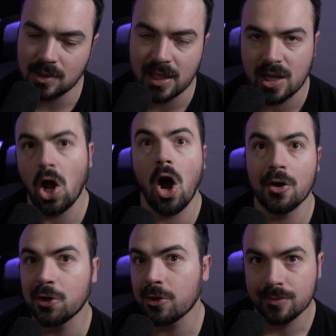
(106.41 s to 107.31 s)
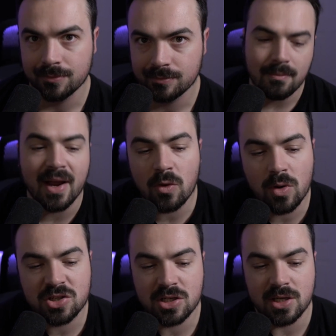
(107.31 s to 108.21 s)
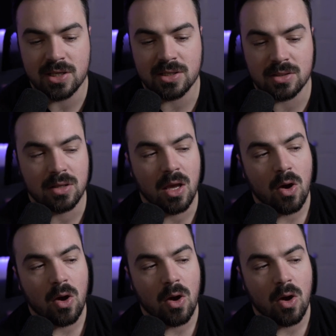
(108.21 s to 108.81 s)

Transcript: like, an honor. My question is,